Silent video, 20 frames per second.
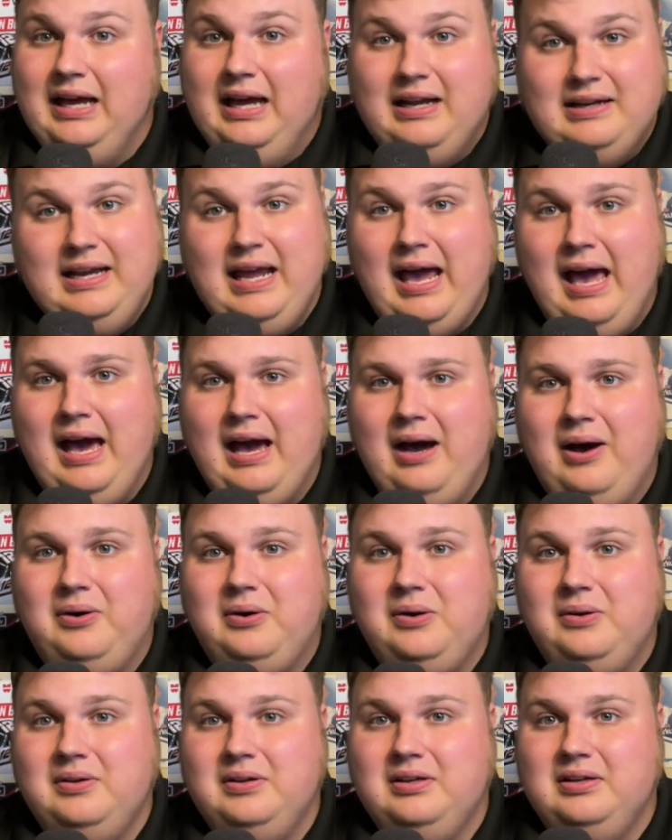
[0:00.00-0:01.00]

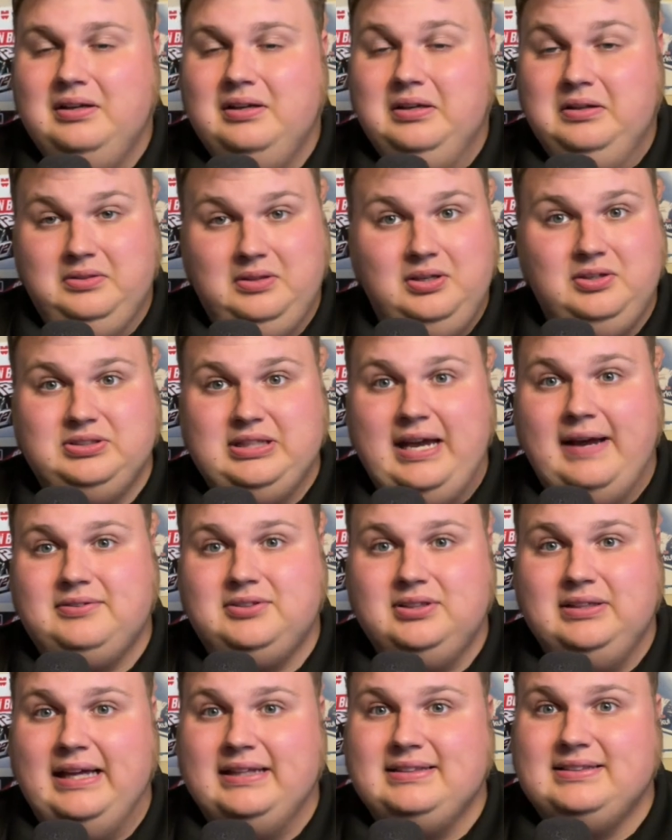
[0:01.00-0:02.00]
Now, there's
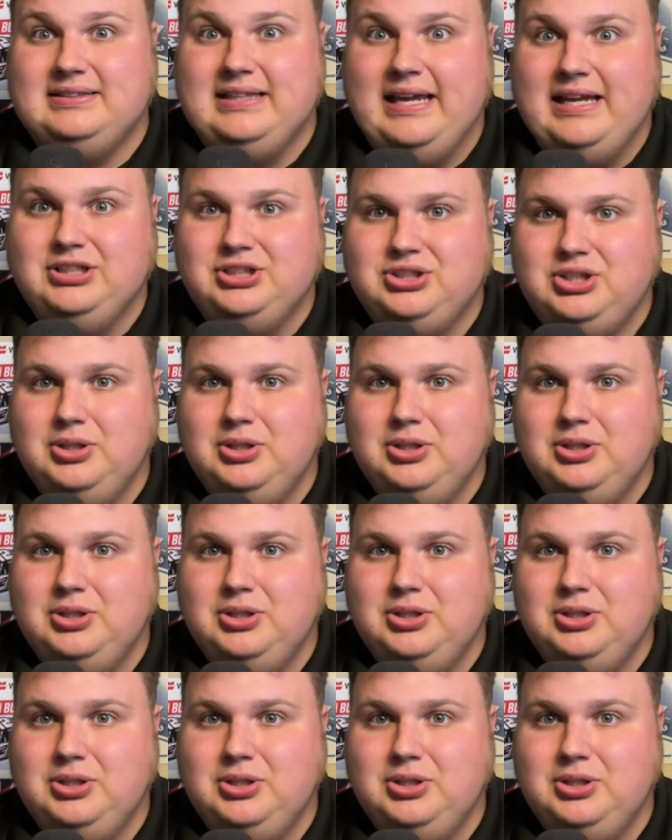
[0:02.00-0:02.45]
after that stage